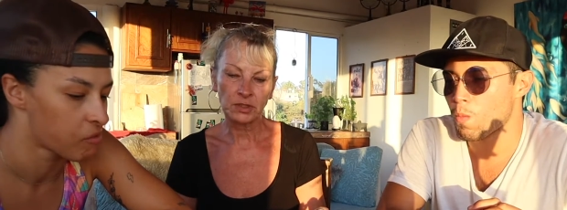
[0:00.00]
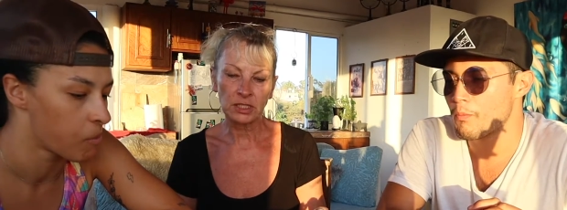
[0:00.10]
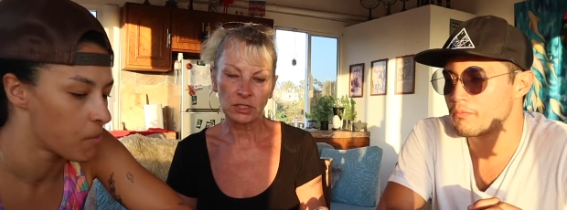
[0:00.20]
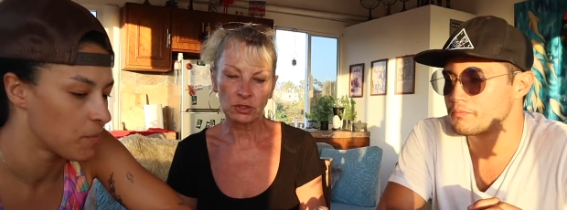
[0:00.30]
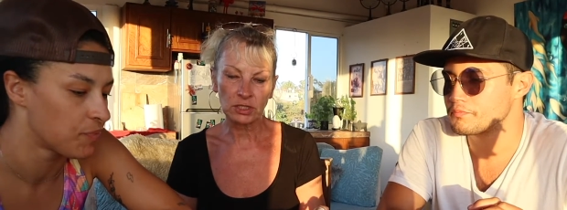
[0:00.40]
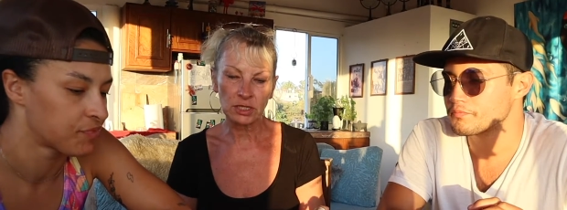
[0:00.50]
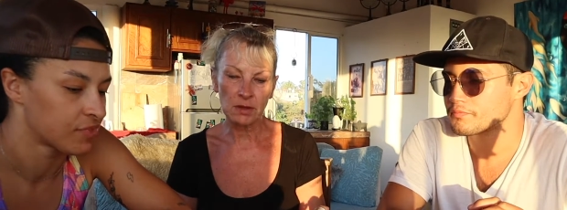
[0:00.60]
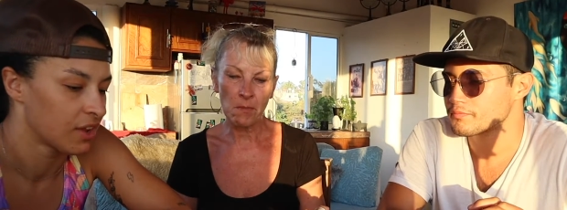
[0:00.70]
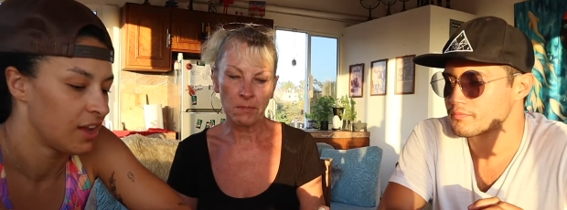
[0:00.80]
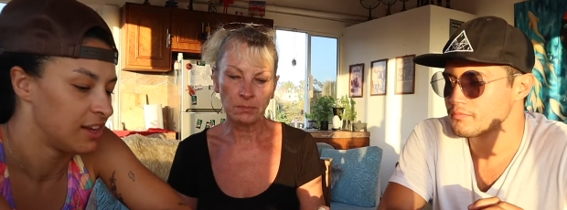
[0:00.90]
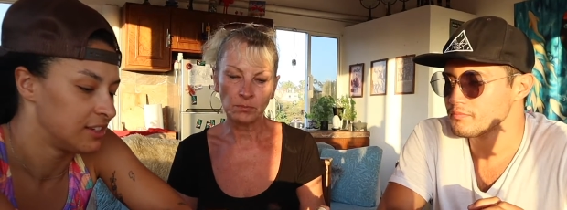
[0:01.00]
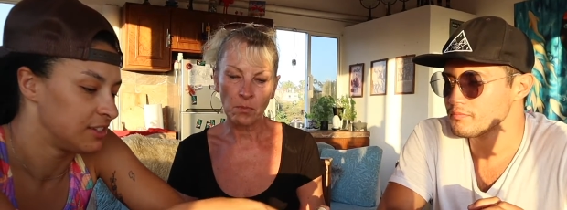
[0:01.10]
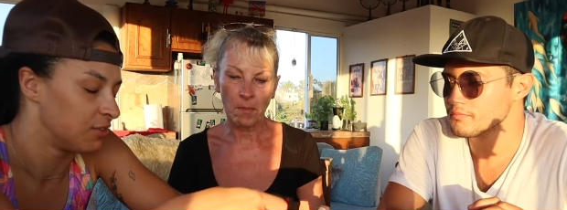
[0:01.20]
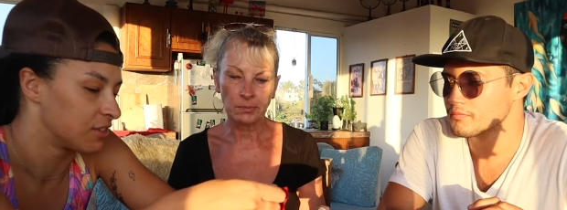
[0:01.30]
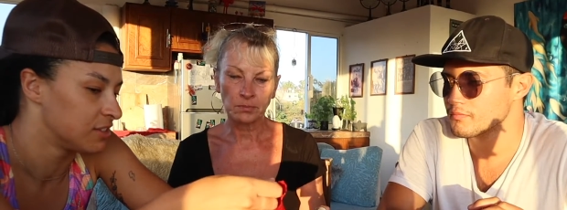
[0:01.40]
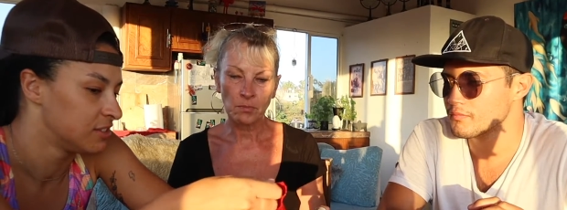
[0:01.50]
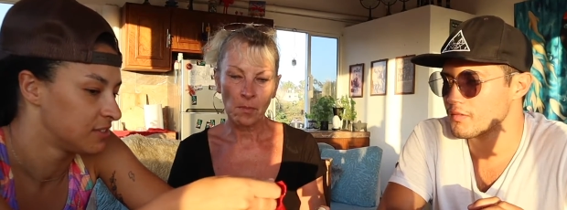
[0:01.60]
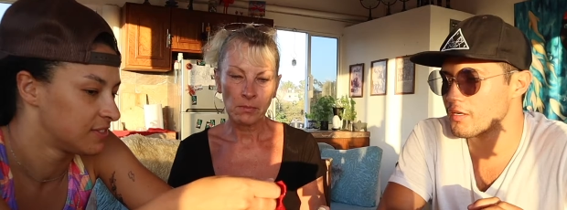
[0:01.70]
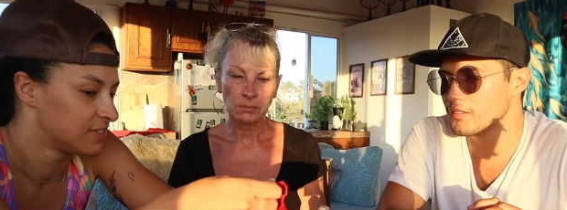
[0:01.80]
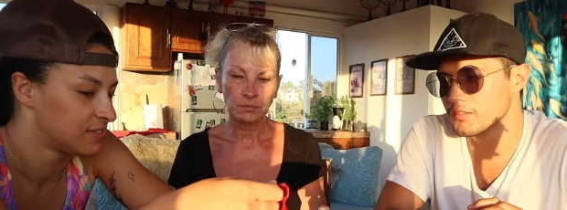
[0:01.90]
Speaker 1: is interesting. You want those?
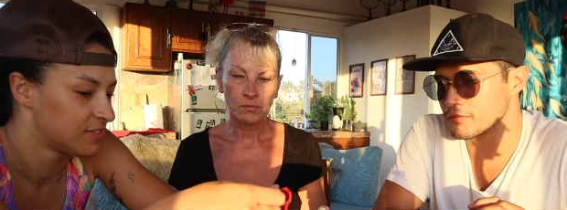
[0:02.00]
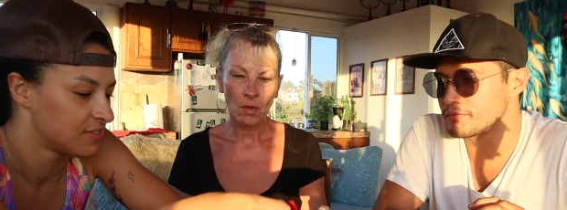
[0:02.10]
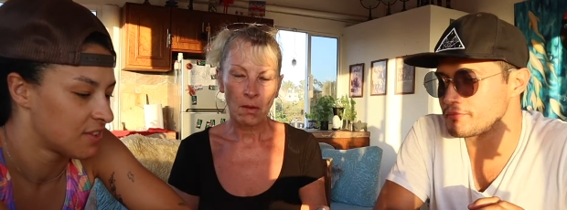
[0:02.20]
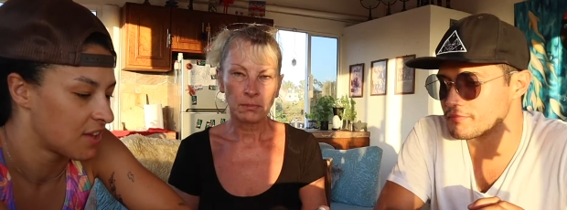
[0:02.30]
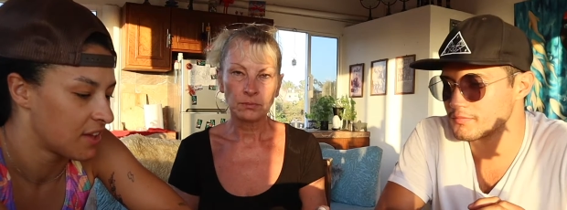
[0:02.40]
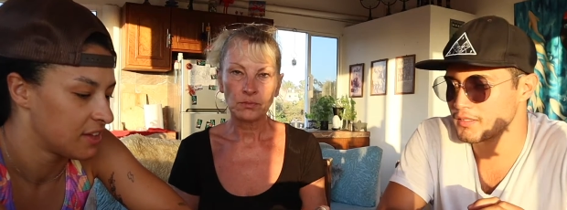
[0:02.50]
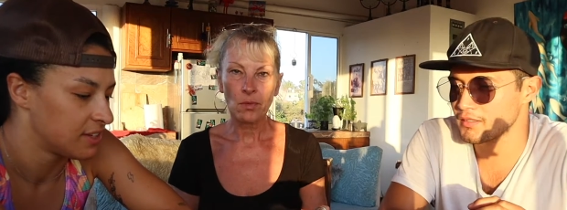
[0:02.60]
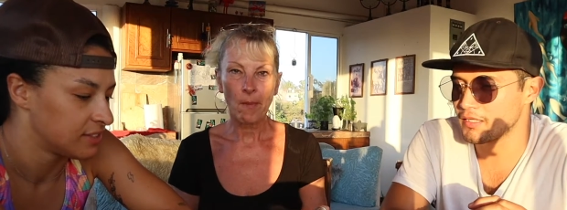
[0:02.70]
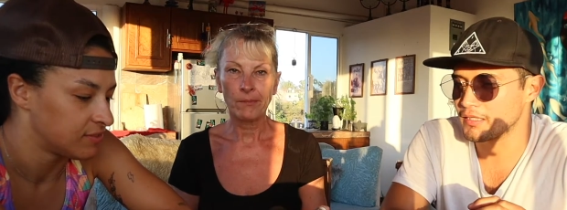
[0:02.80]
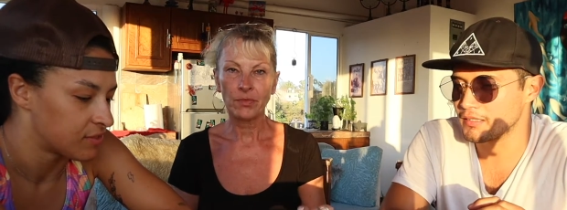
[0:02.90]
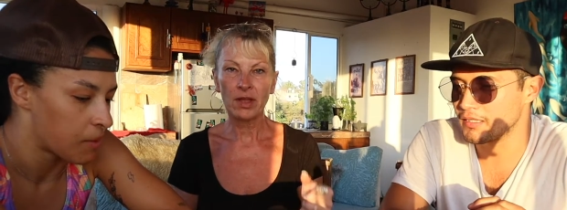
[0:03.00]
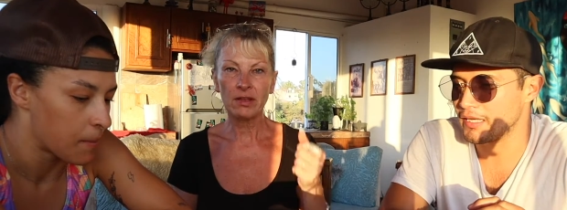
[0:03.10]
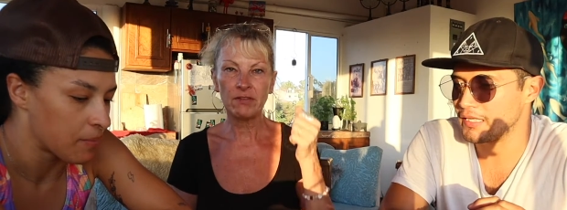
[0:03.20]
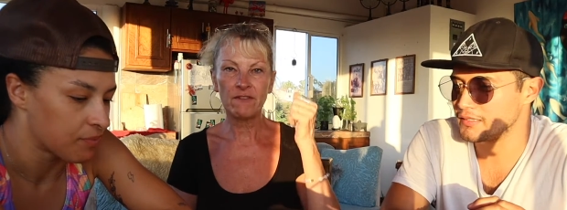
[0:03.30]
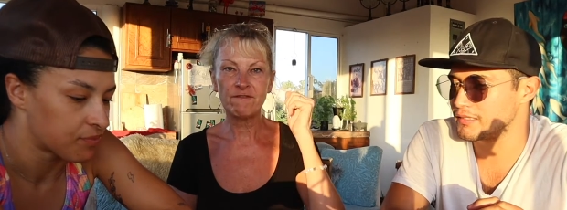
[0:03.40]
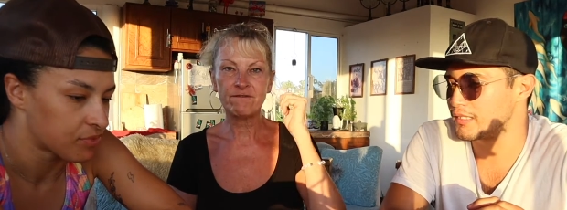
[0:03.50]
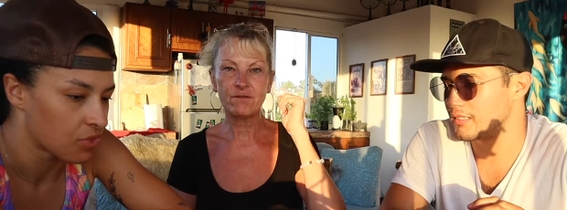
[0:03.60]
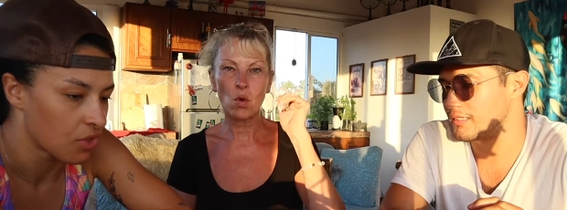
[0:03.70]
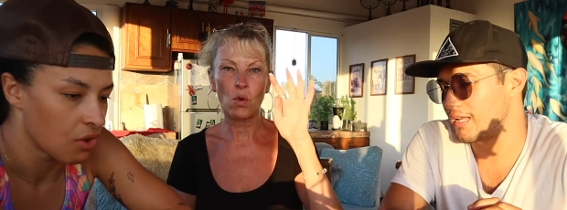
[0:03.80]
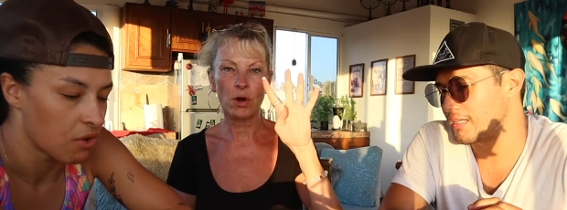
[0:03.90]
They're good. They're like I gave them
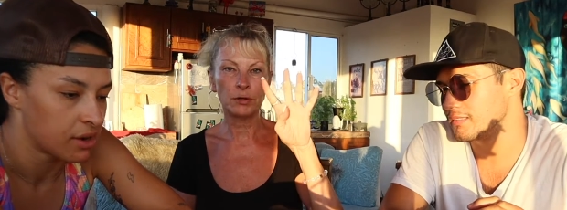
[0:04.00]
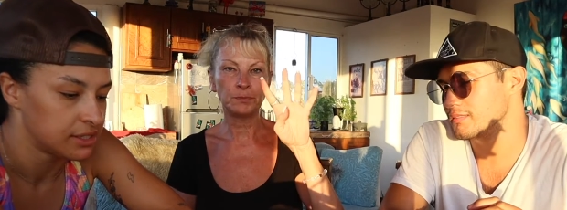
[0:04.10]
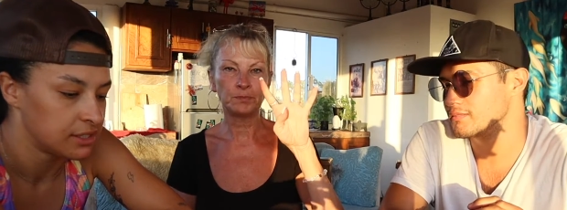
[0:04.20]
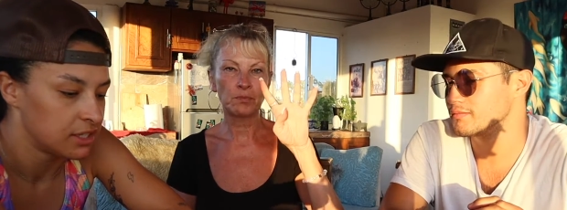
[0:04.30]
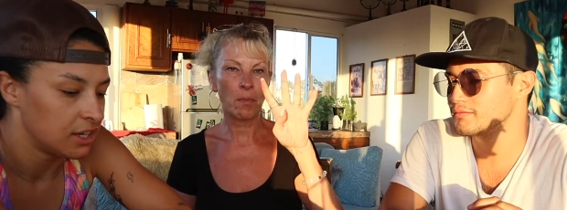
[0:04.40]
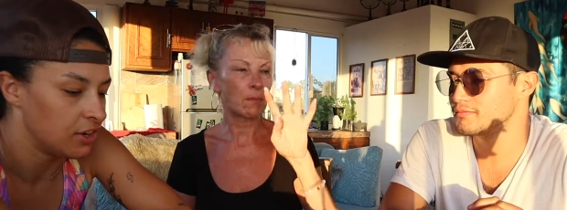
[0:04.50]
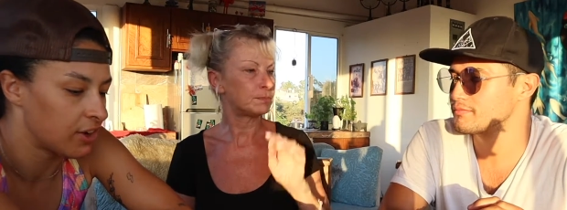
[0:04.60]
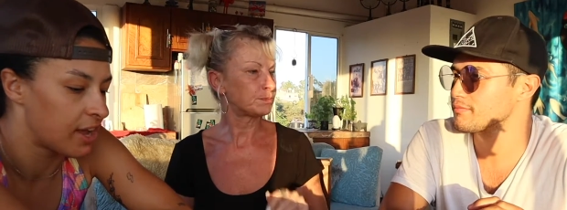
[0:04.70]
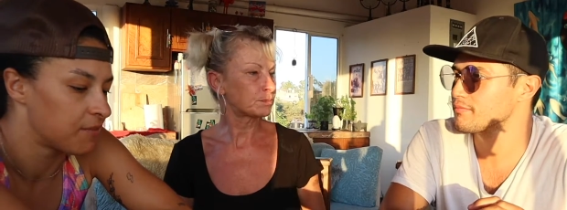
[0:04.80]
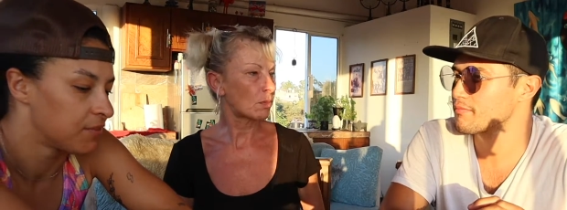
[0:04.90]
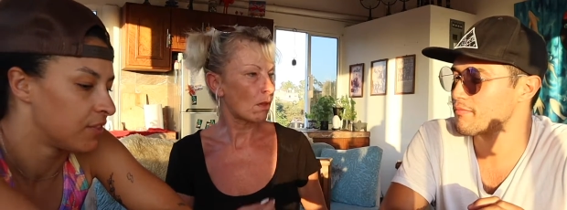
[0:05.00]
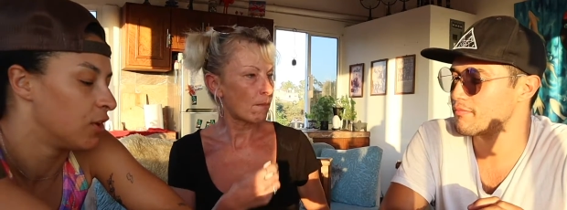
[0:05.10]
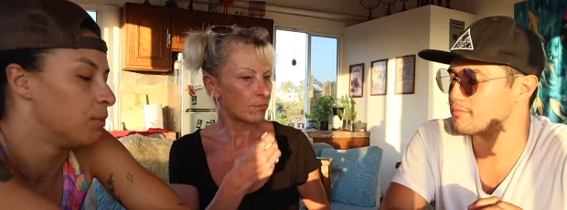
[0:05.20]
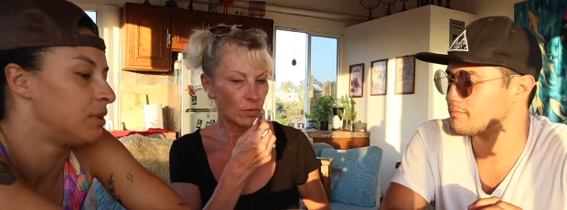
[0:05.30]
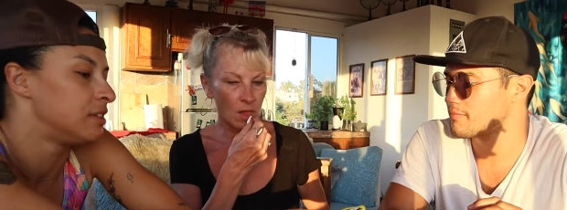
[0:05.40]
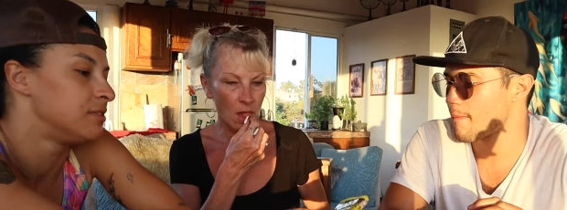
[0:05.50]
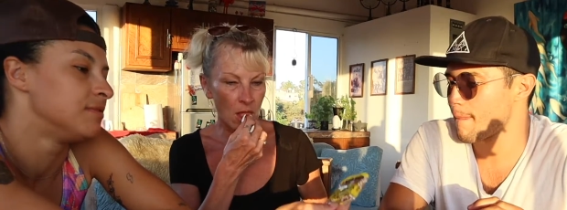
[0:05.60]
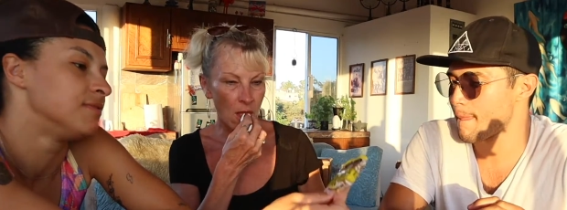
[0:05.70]
four. Nine.
Speaker 2: Okay, open.